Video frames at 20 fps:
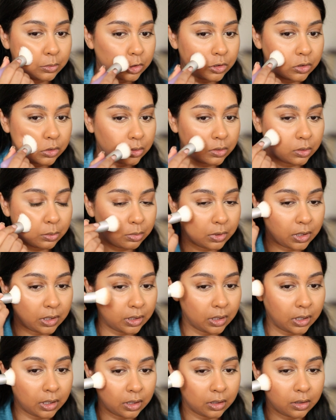Just to
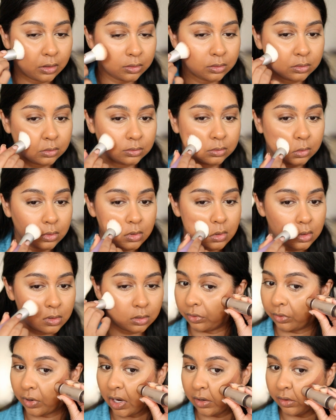blend that out.
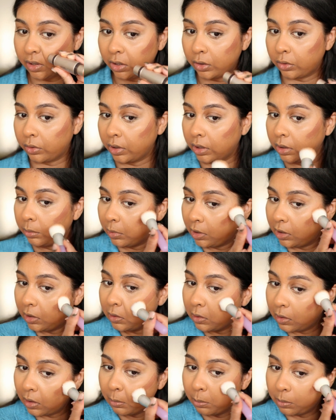Very
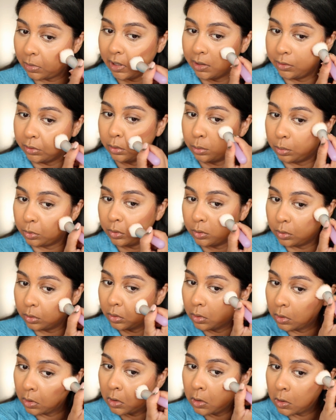creamy and blendable.